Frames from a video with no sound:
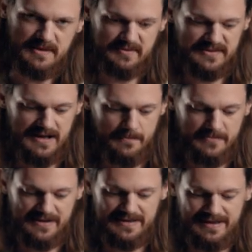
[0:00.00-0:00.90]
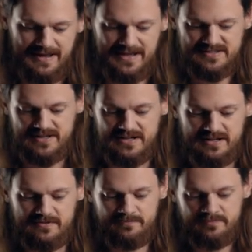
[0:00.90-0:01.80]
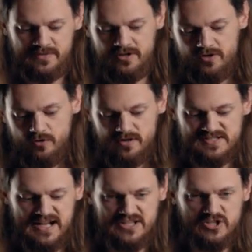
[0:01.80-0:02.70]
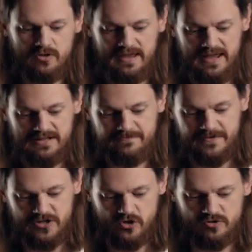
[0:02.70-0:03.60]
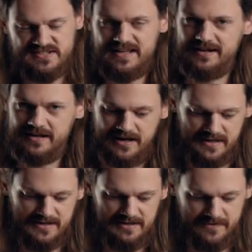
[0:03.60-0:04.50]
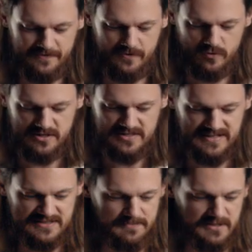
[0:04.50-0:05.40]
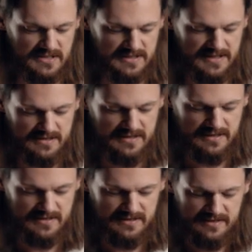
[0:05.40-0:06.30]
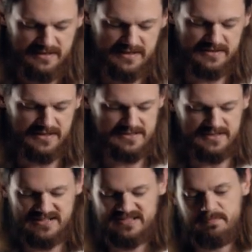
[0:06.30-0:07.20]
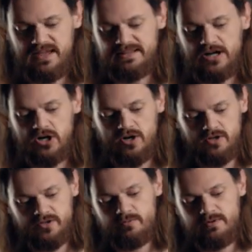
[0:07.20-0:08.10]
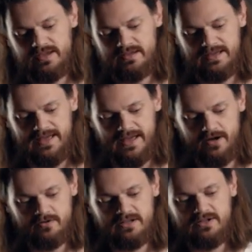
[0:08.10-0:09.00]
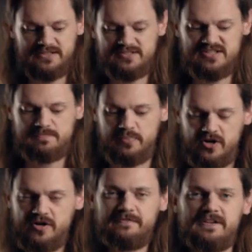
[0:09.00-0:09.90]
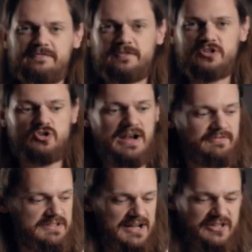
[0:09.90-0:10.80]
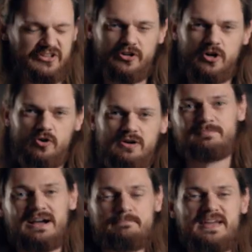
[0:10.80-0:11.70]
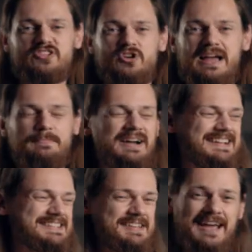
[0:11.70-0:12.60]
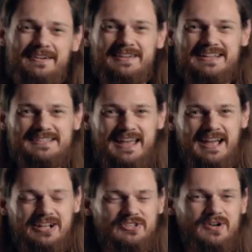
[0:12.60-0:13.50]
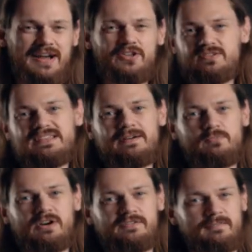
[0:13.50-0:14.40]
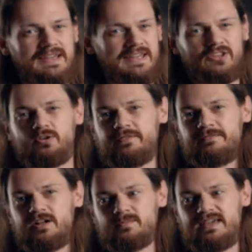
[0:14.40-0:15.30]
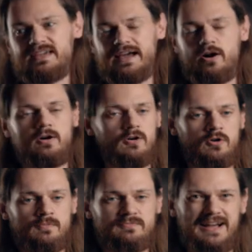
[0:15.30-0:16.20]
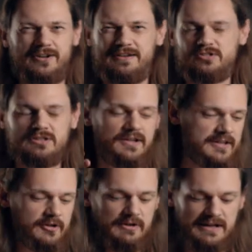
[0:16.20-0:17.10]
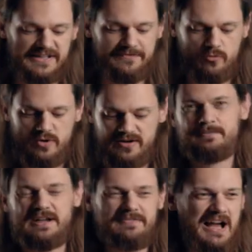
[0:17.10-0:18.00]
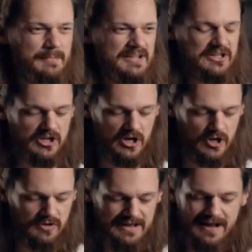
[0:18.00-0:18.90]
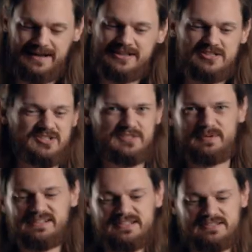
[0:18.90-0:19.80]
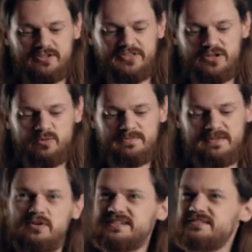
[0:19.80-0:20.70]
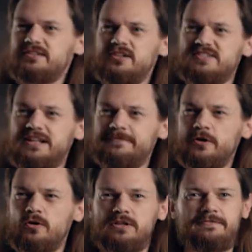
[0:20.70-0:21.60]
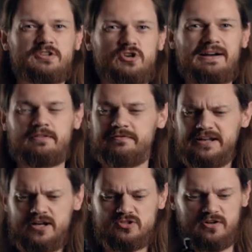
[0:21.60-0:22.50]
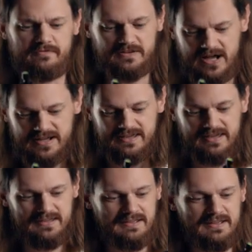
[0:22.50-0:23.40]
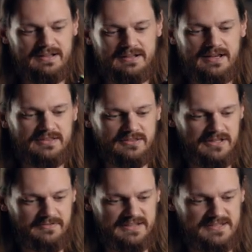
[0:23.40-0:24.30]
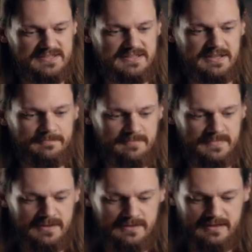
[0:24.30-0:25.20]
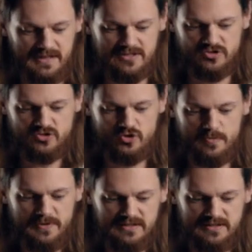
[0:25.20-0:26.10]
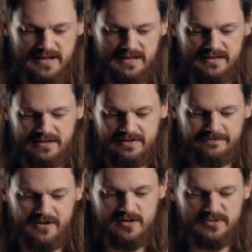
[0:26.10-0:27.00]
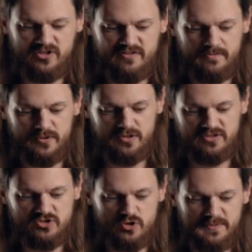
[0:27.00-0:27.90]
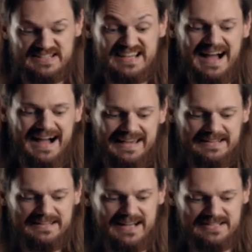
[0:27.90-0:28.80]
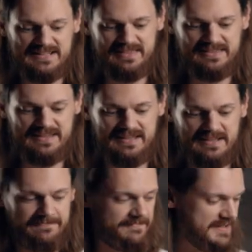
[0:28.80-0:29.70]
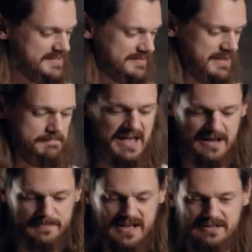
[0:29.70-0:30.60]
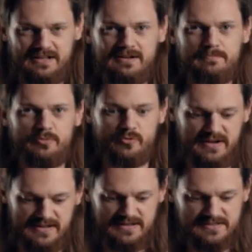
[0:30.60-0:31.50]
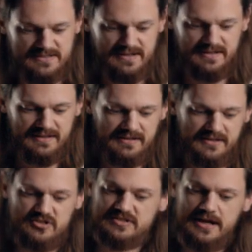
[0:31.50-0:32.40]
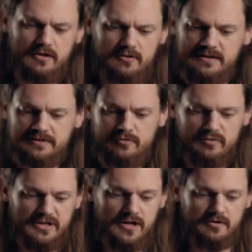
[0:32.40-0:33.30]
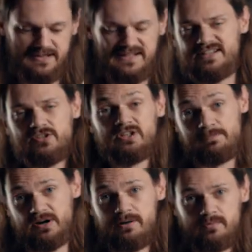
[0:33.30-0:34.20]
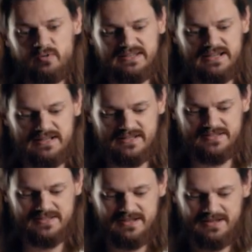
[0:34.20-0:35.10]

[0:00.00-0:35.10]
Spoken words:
maybe not, but it has a horizontal and vertical setting on it, of course, has the ball head. It does expand all the way out. This is perfect for traveling on the go. My big tripod is heavy as hell, so I use that more for my indoor filming at home. I don't have to lug it around everywhere. But if I'm on the go, I like to just bring this little thing with me. Works as a little selfie holder for travel videos or vlogging. I love this thing. And super light, very maneuverable, super tiny. That's the thing. It fits in my backpack like a breeze, and you just carry it around everywhere you go. Now that's the only problem with it is